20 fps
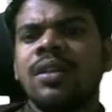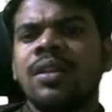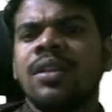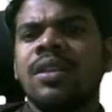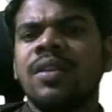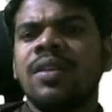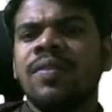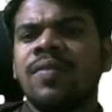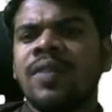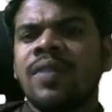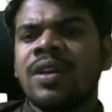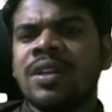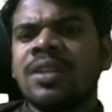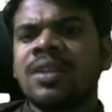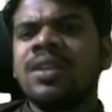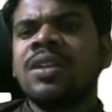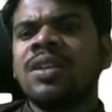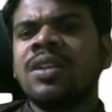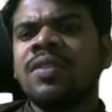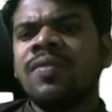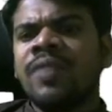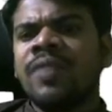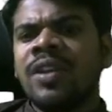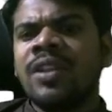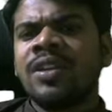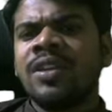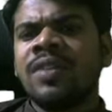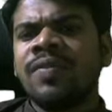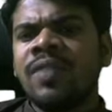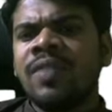the fastest phase
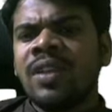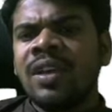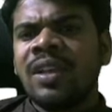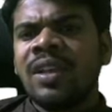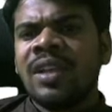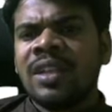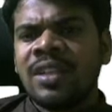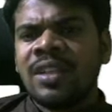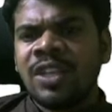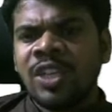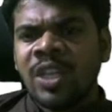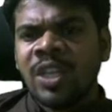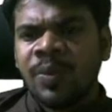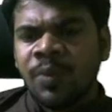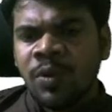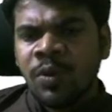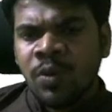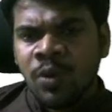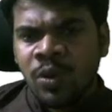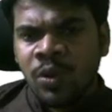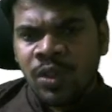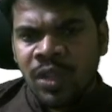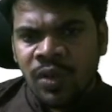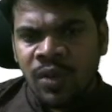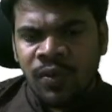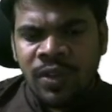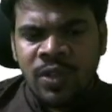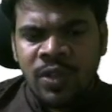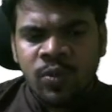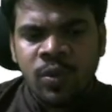of the S-shaped growth curve
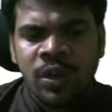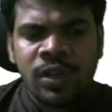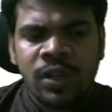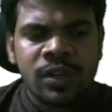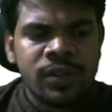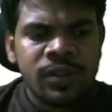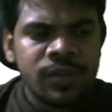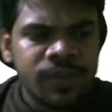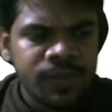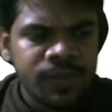is what?